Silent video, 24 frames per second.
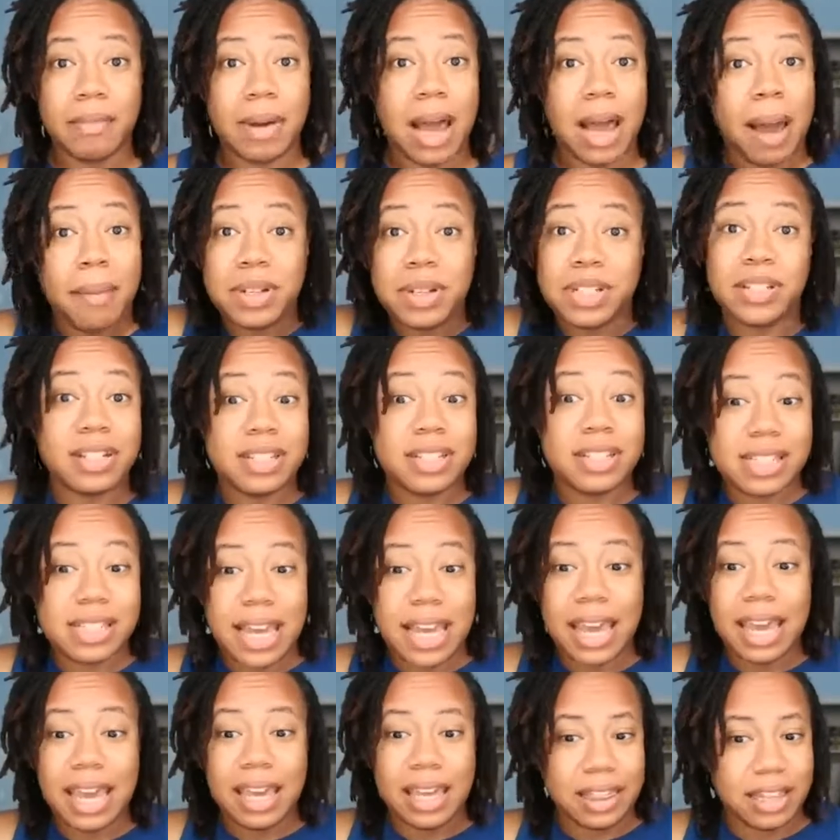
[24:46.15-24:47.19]
I'm just going to say
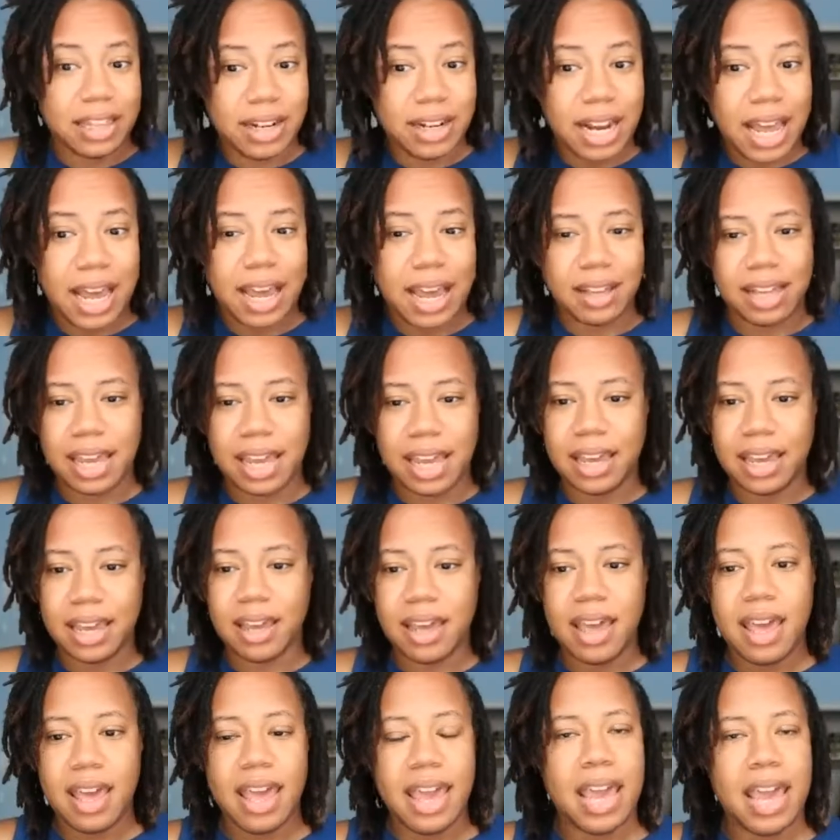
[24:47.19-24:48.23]
it. They're not. Like,
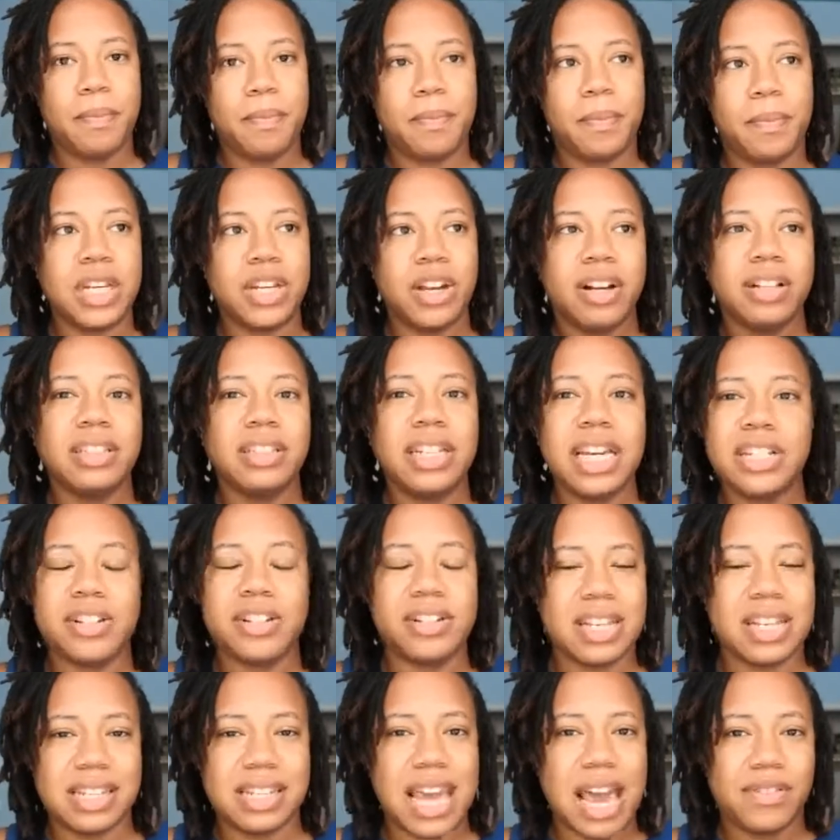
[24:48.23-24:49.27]
but your leisure
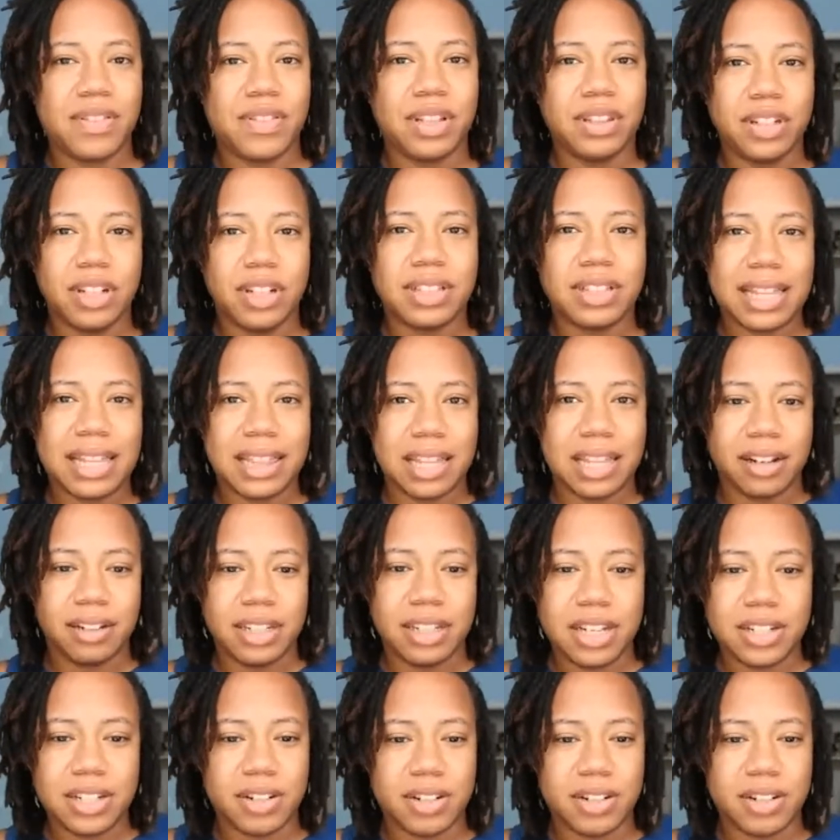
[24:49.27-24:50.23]
doesn't have to look like their leisure.